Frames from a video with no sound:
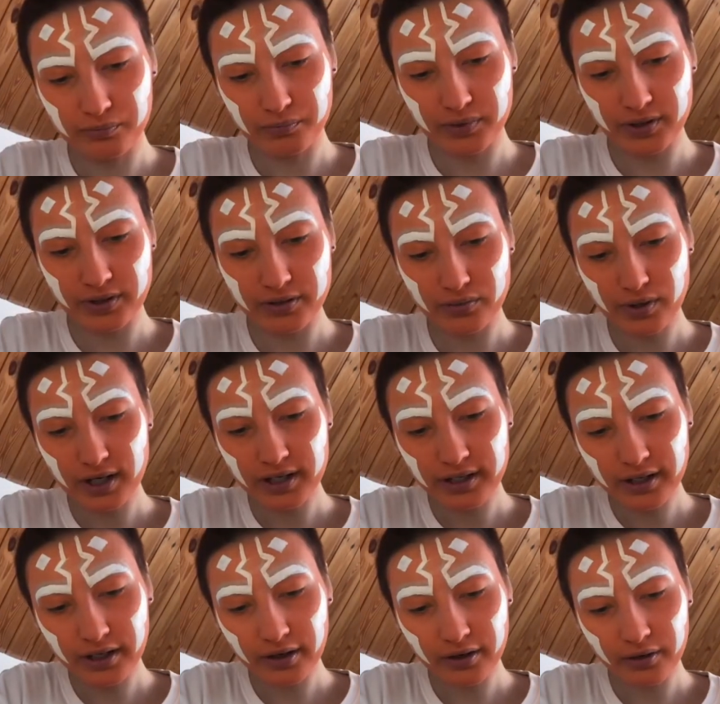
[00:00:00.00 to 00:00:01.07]
but right
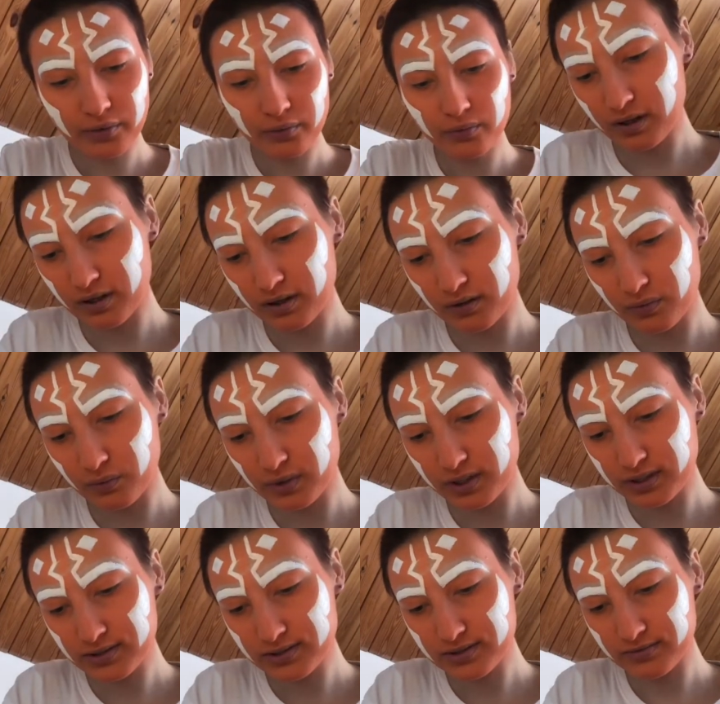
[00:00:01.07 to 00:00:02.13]
now we
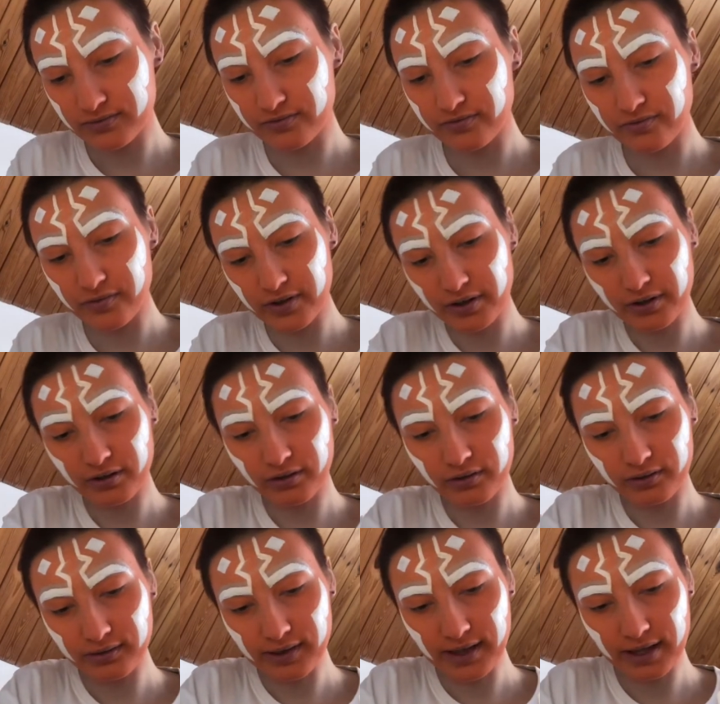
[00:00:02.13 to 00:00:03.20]
need to fill
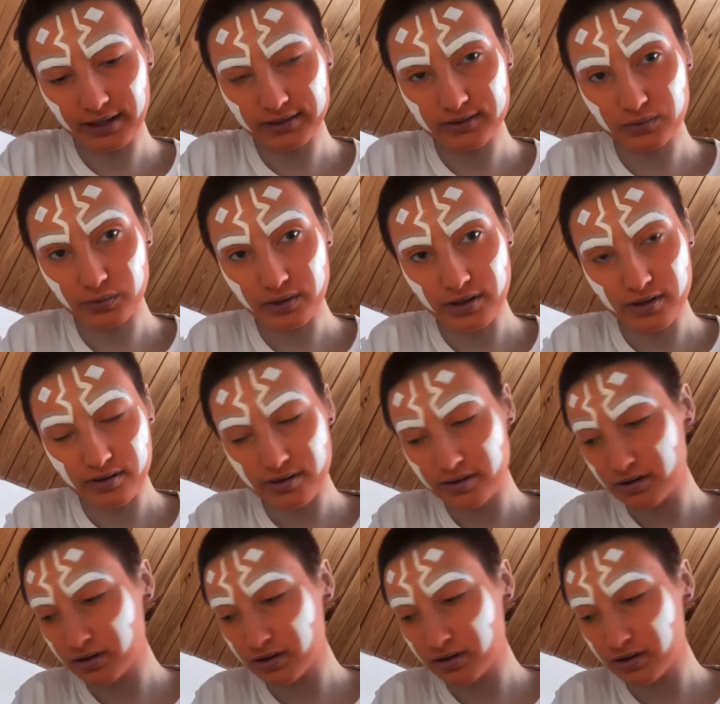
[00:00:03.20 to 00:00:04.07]
that with